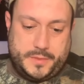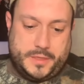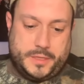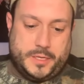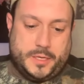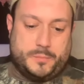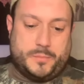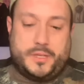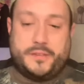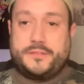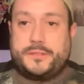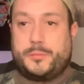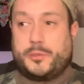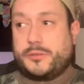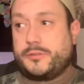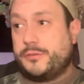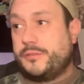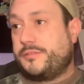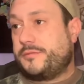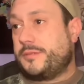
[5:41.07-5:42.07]
merci
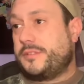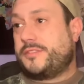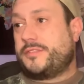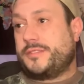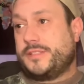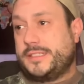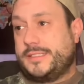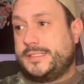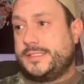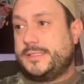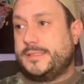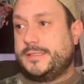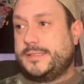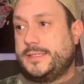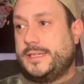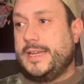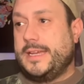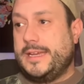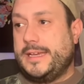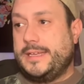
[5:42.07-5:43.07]
beaucoup, Switzerland,
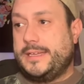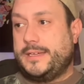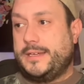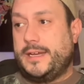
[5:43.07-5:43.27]
and